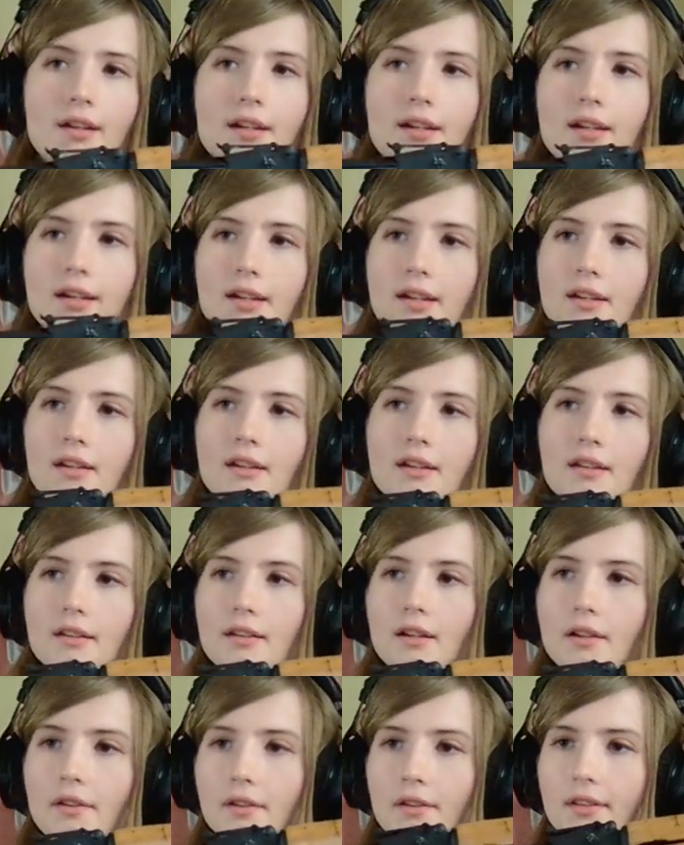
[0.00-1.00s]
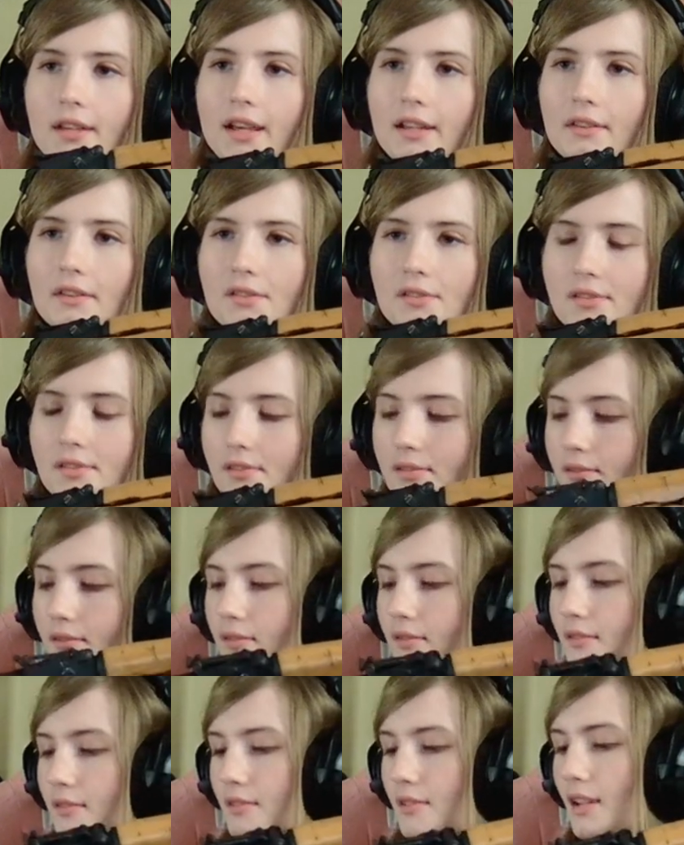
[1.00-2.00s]
And other than that, there's
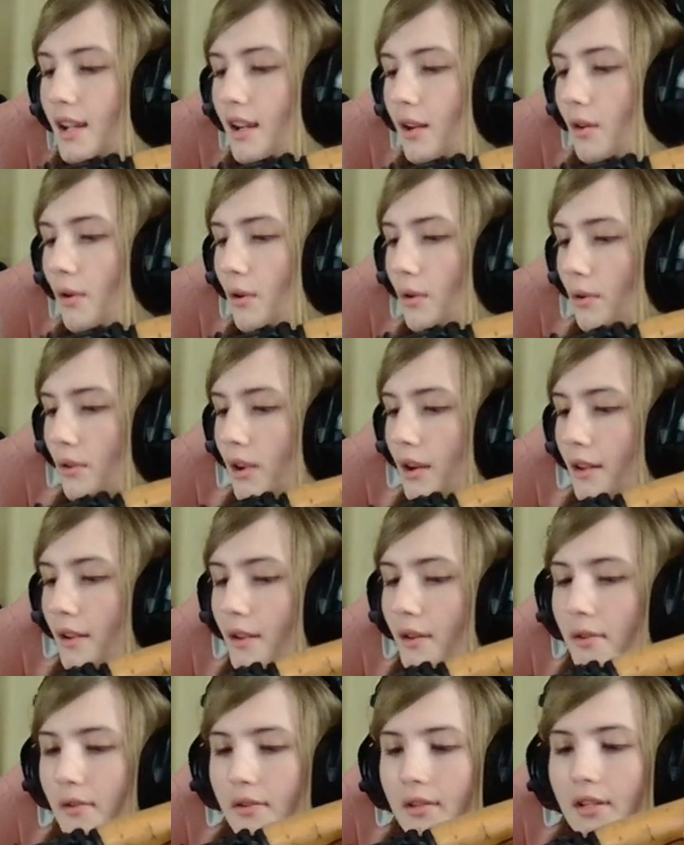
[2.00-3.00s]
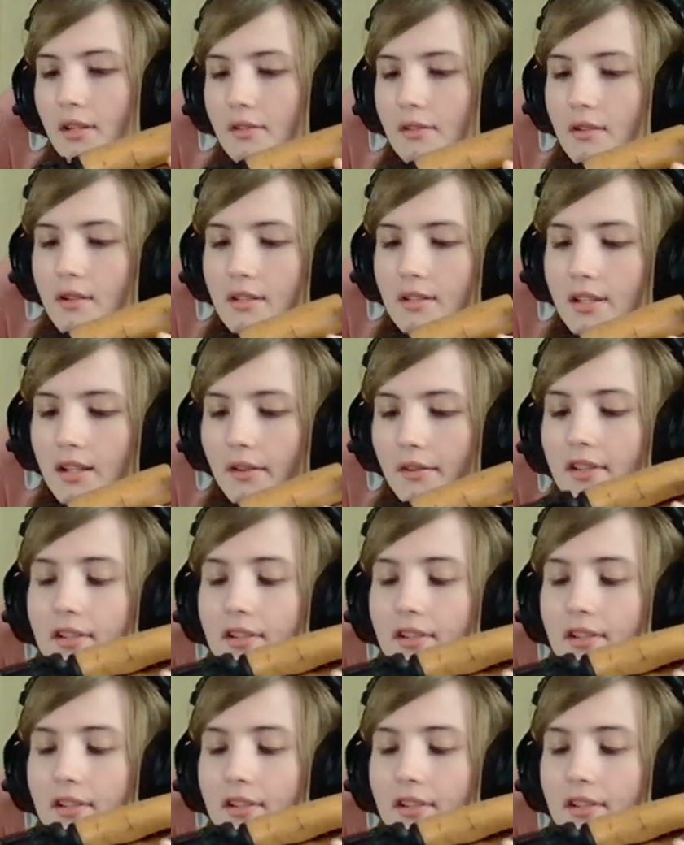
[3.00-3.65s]
not a whole lot of other things you can tell.